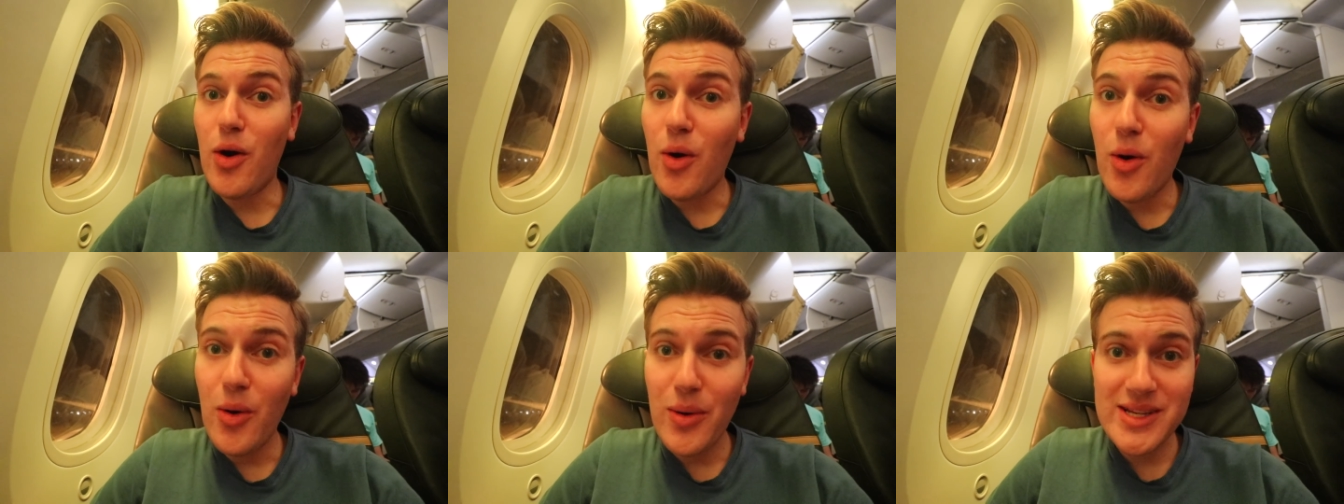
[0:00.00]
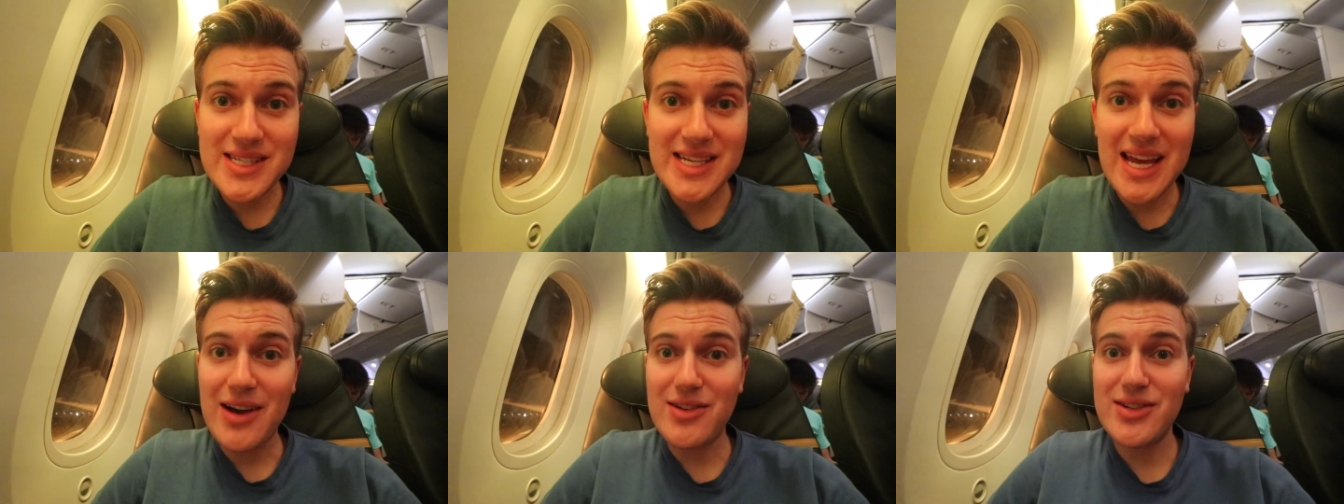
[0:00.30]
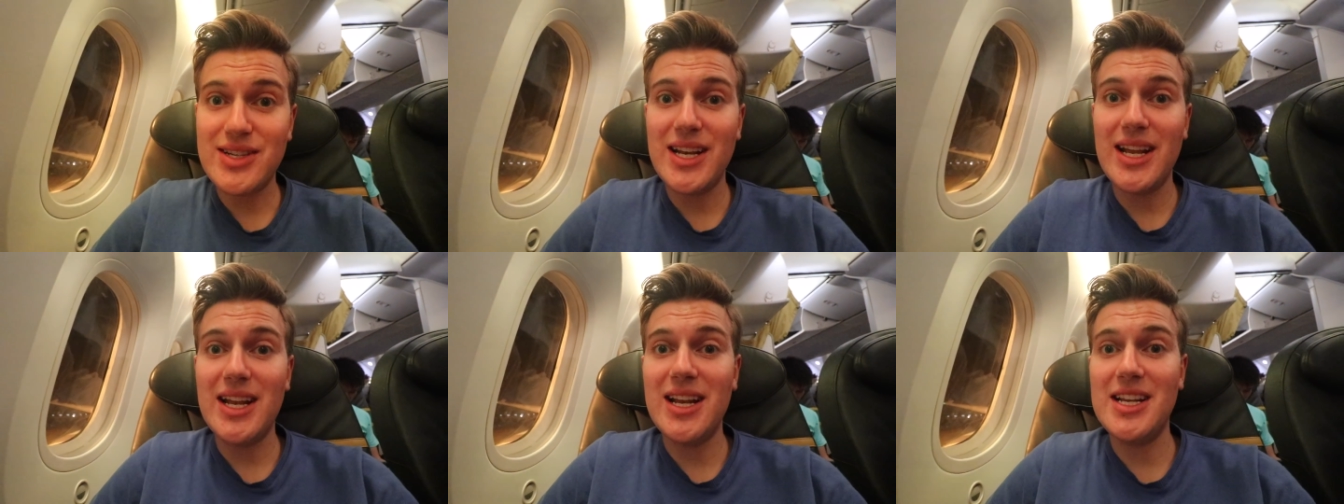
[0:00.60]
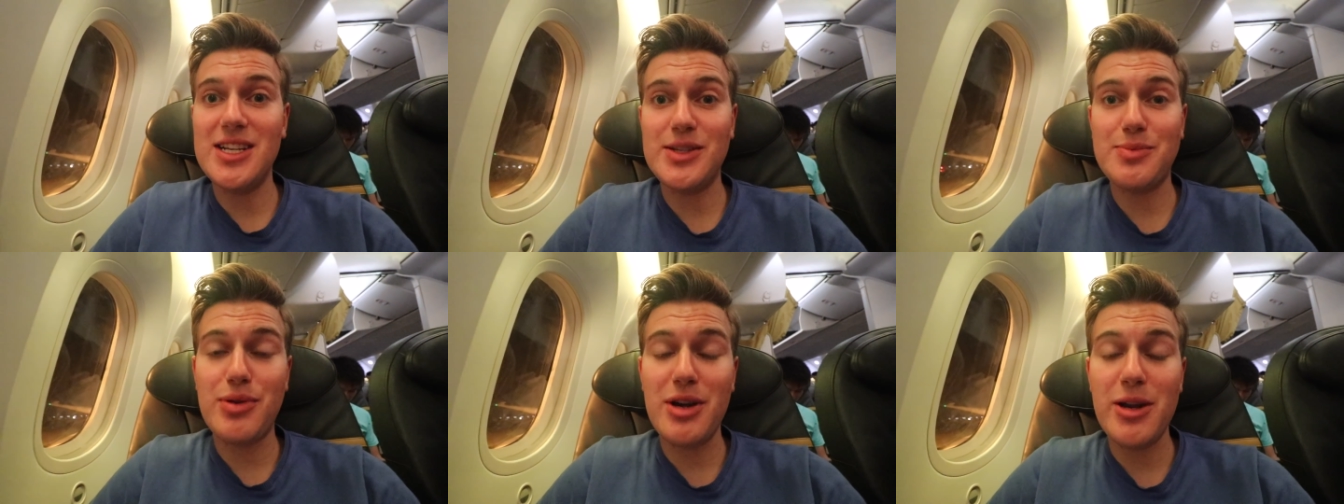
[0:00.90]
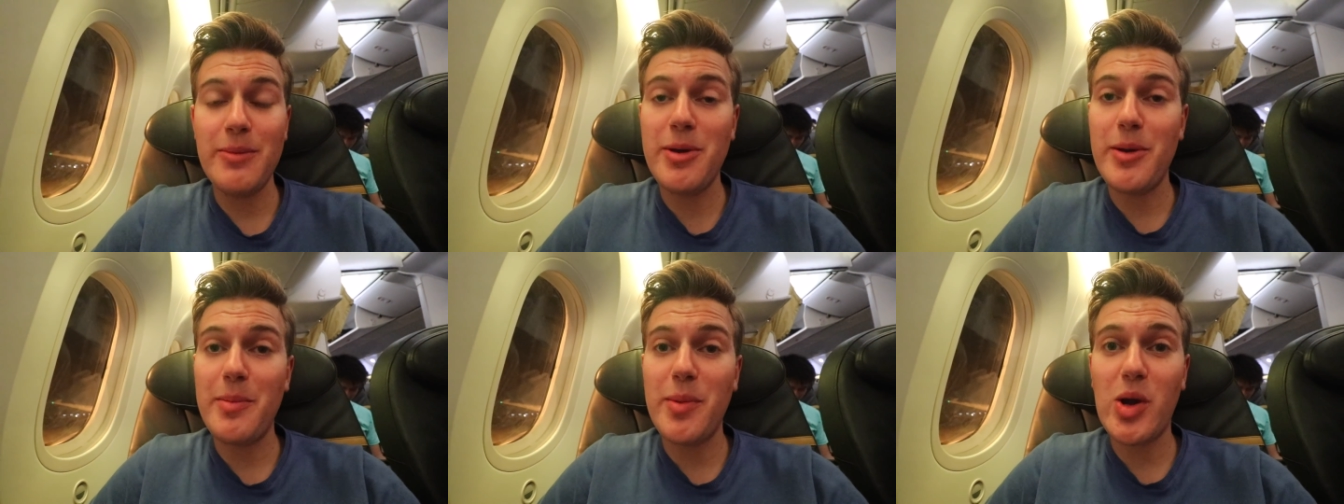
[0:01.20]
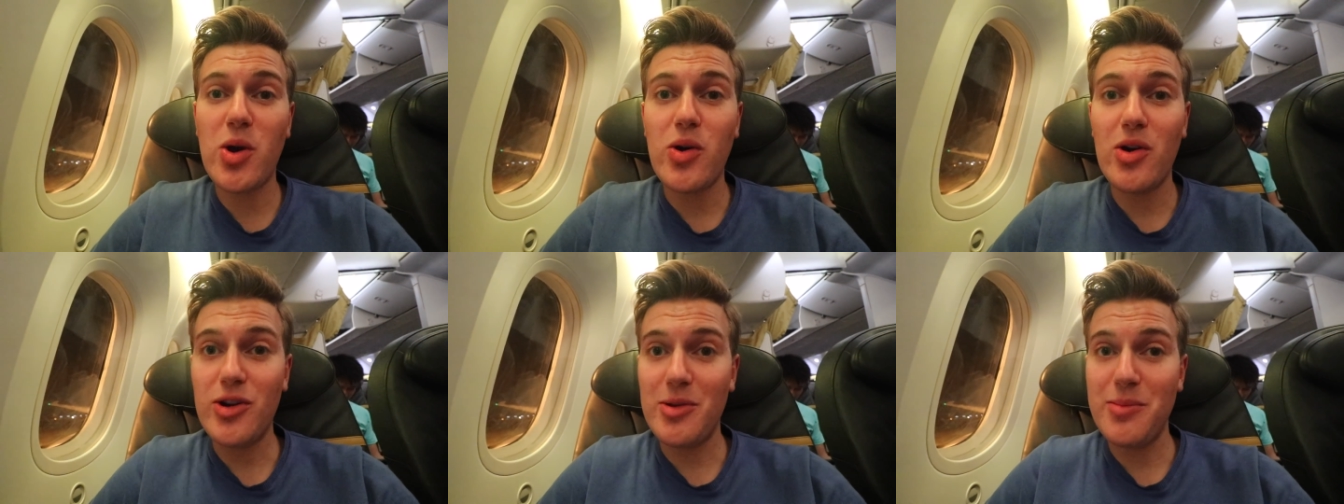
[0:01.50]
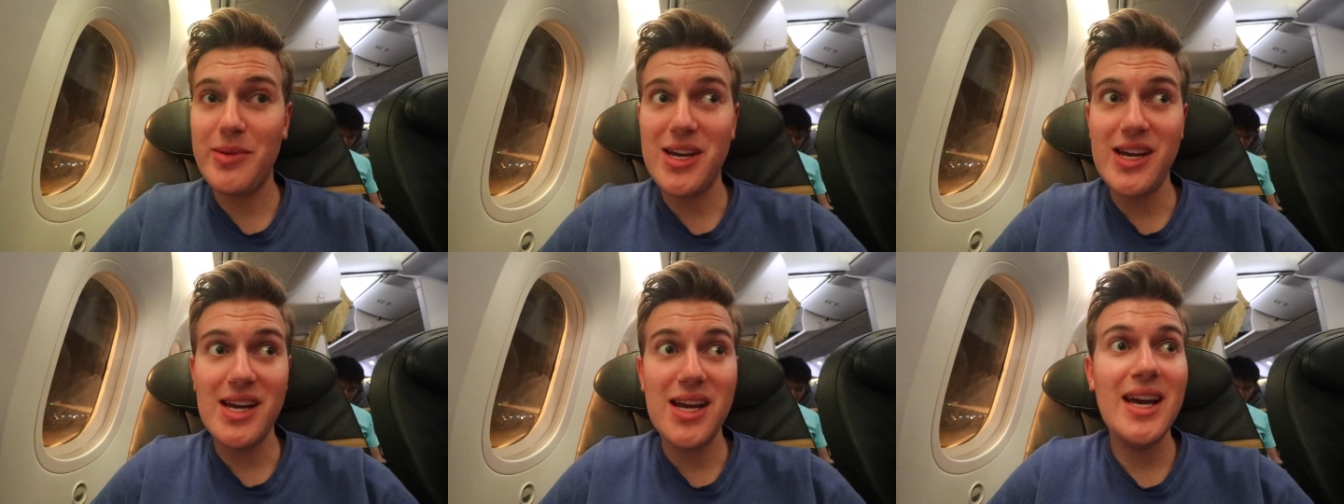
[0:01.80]
always counted it as premium
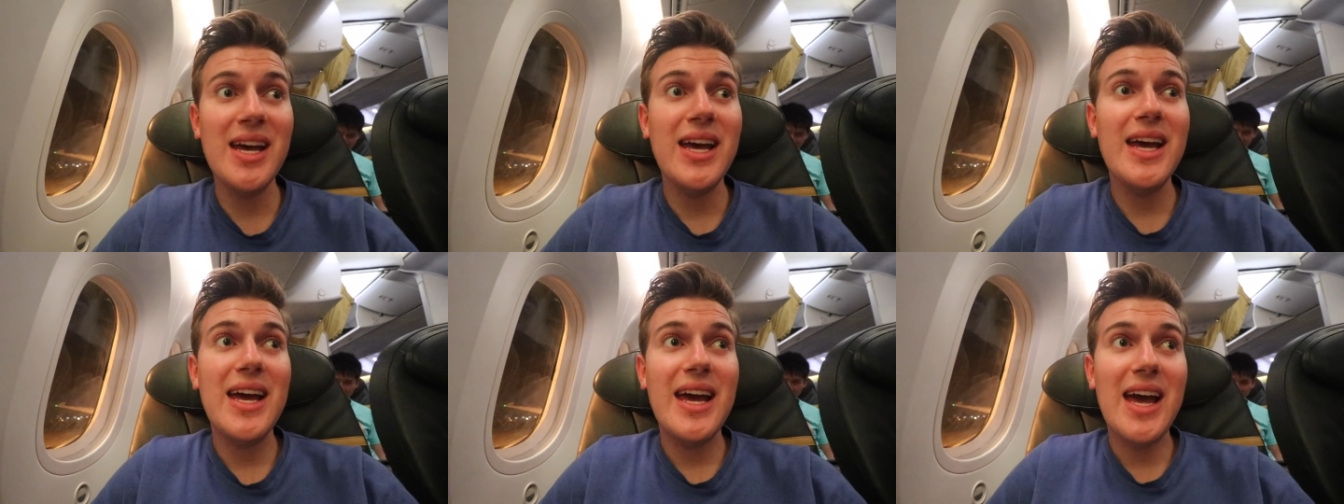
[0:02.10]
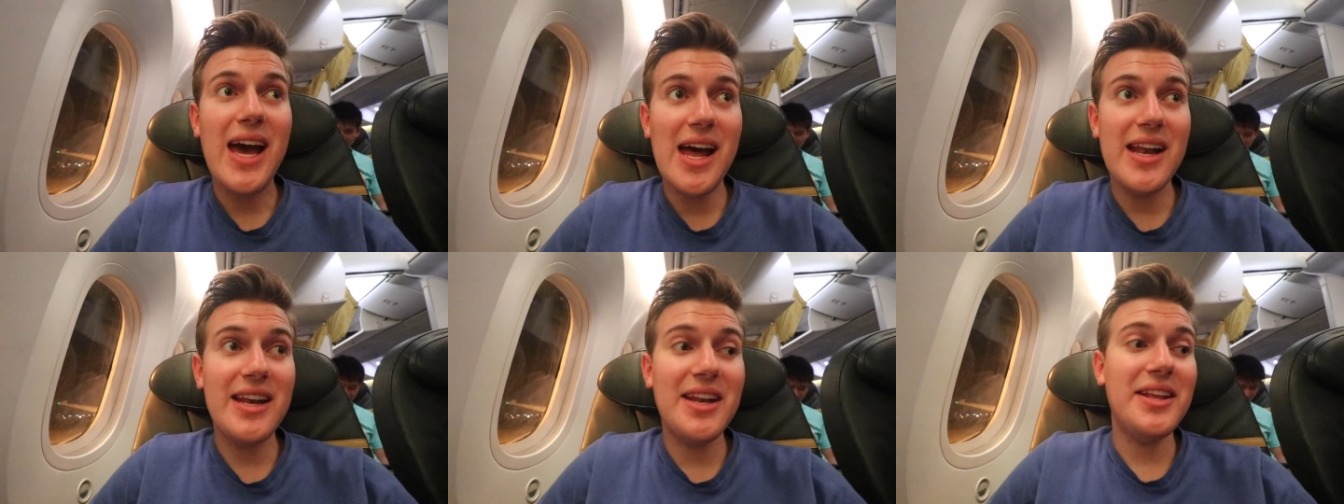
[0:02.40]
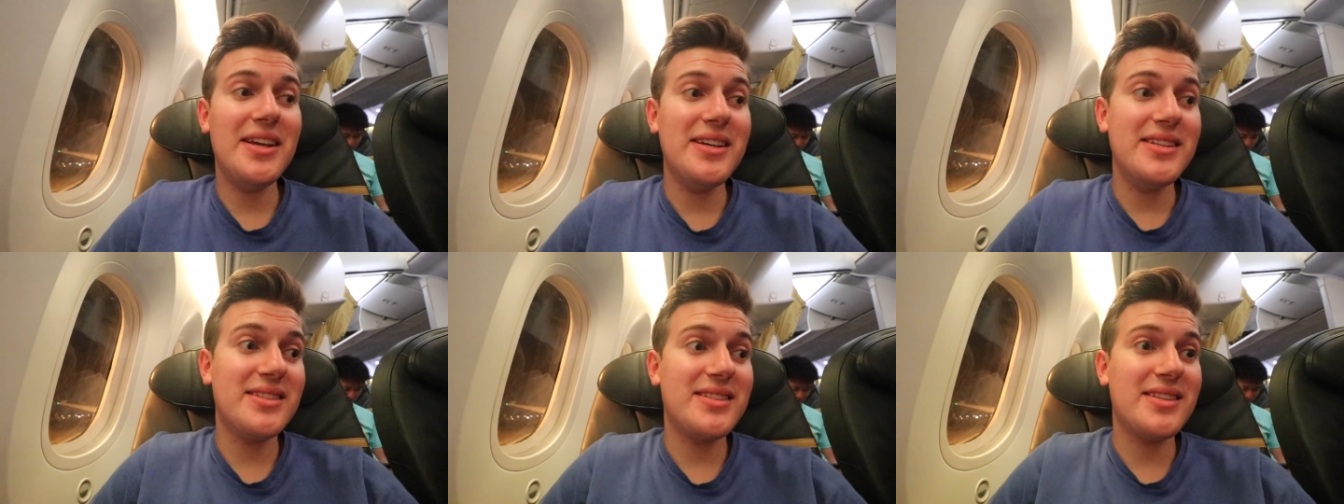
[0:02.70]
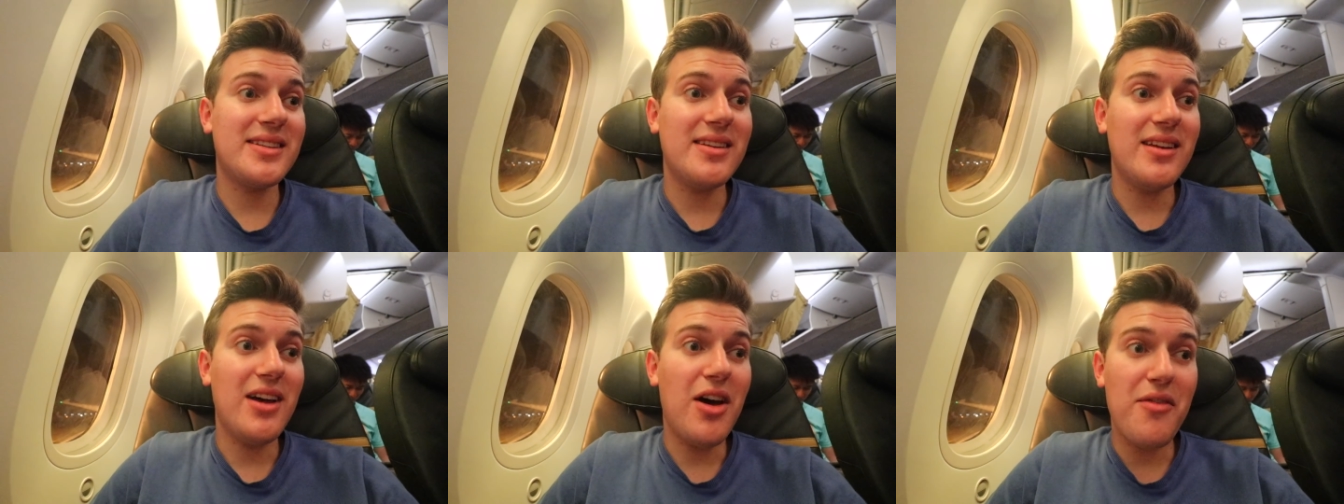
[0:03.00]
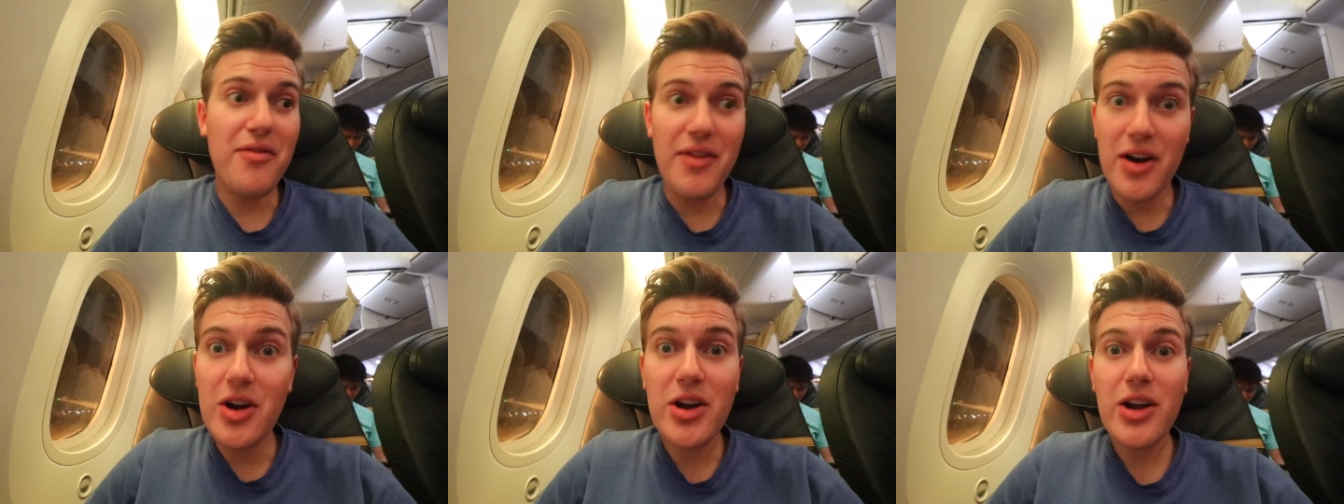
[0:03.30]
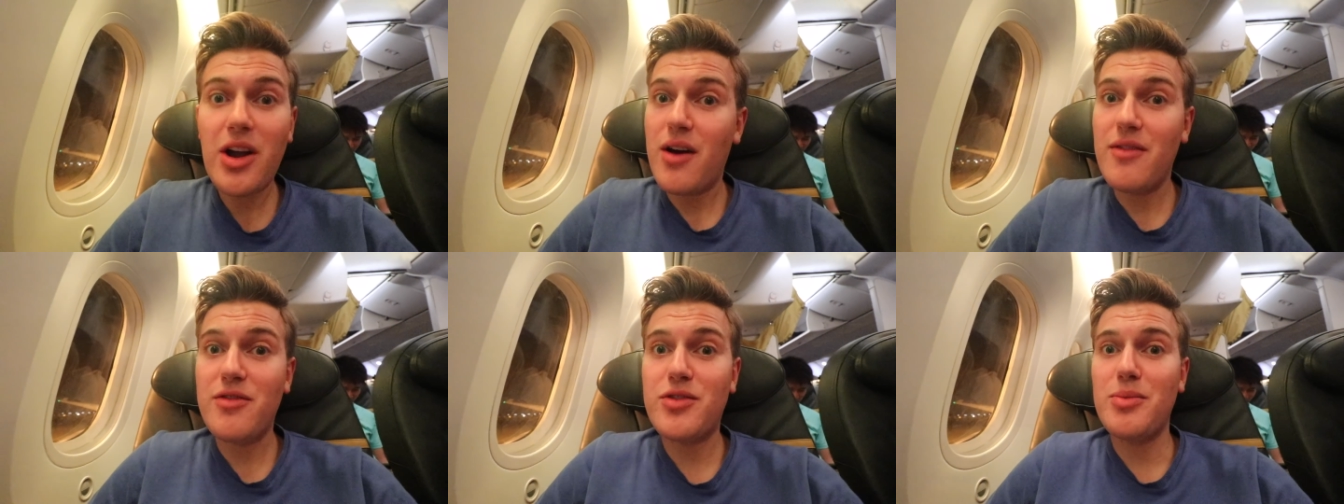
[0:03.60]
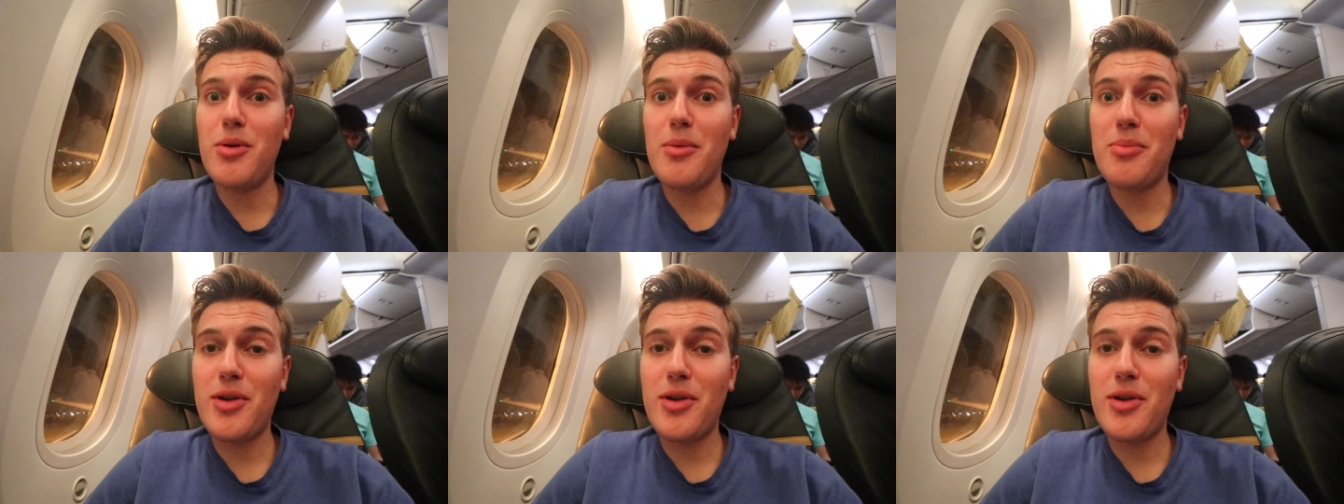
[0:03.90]
economy, and it is a very comfortable